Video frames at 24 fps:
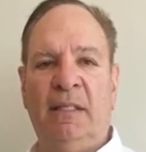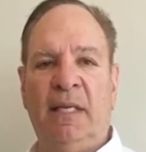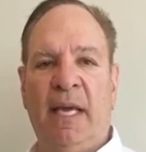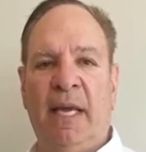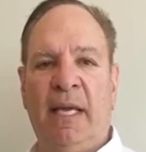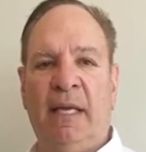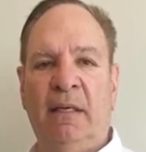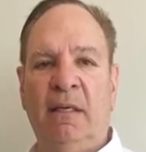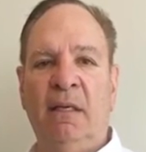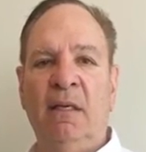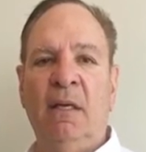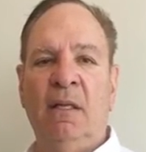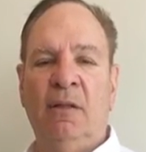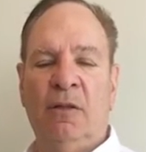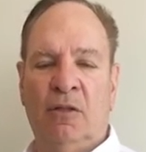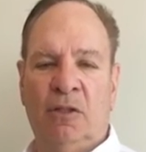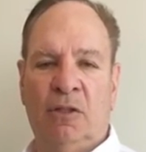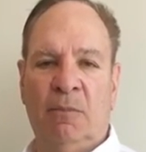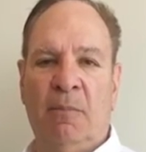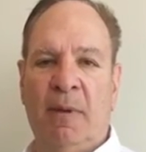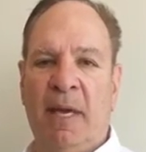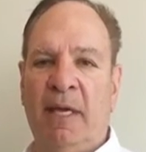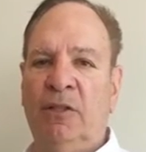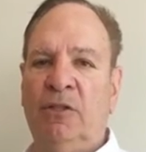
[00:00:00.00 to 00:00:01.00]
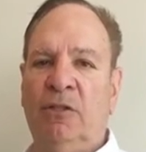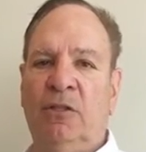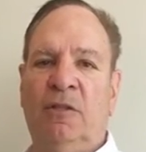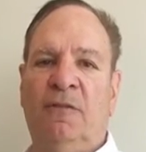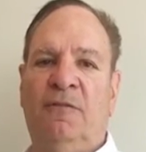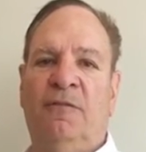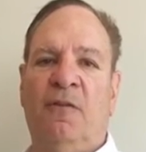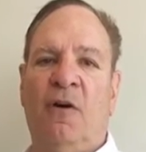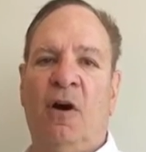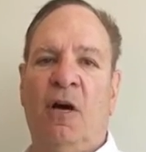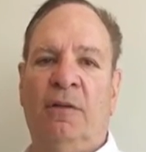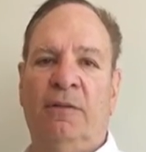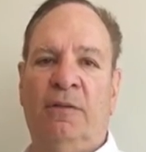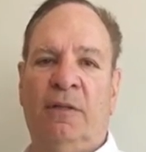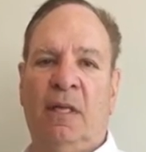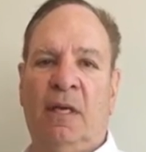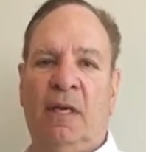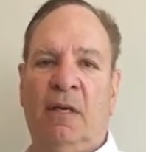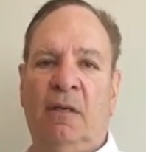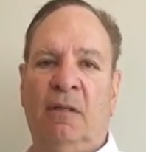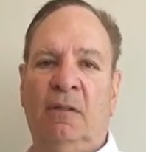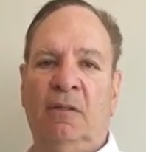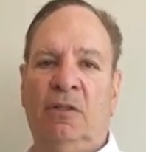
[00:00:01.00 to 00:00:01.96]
date, there's a major default there.